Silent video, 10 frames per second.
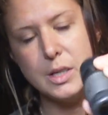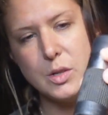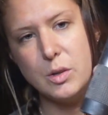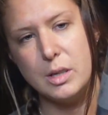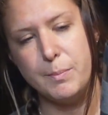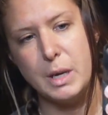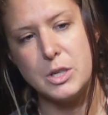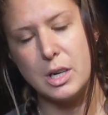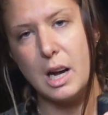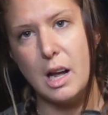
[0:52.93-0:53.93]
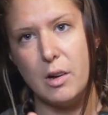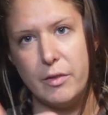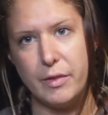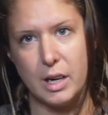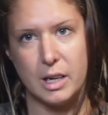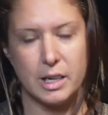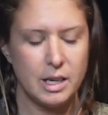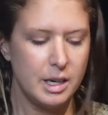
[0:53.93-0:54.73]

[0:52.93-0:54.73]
so you can measure how far